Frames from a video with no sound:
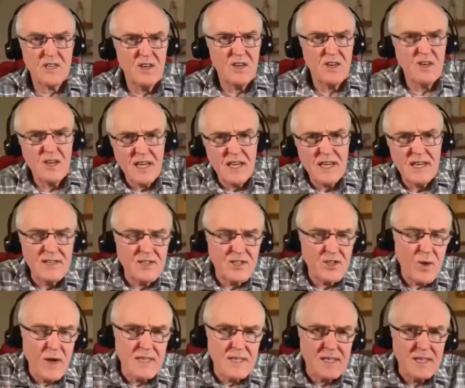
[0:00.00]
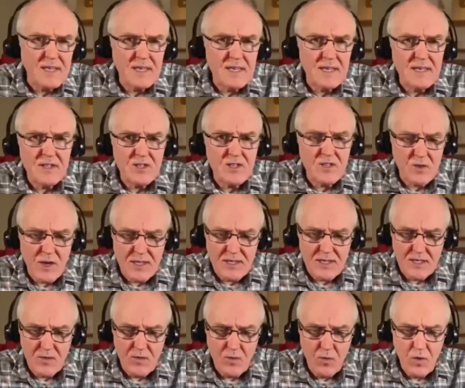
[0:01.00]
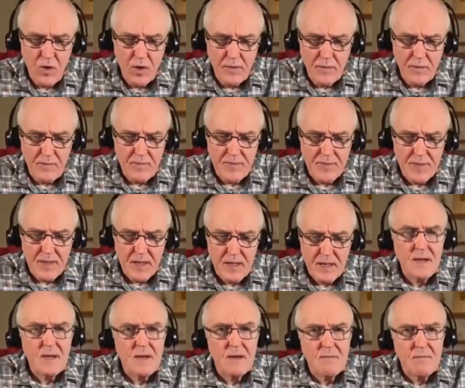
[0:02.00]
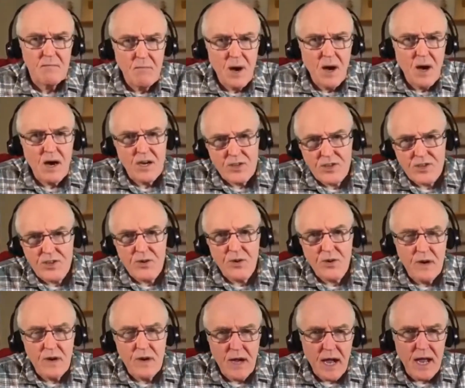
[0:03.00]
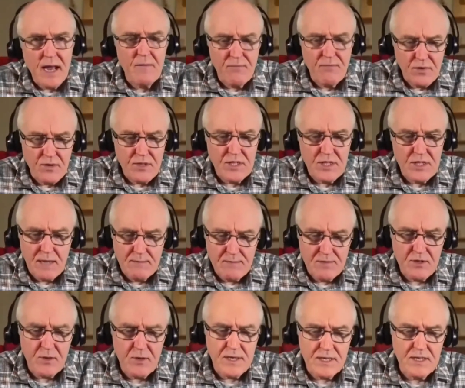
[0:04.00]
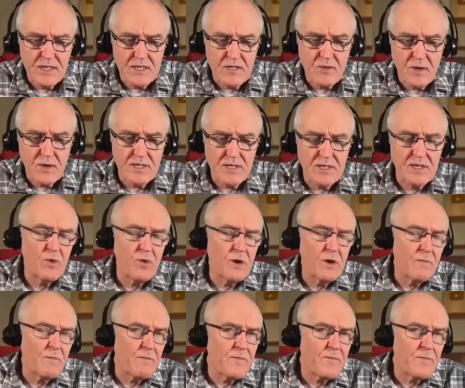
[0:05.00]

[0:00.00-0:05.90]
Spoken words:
2021, March or April time 2021.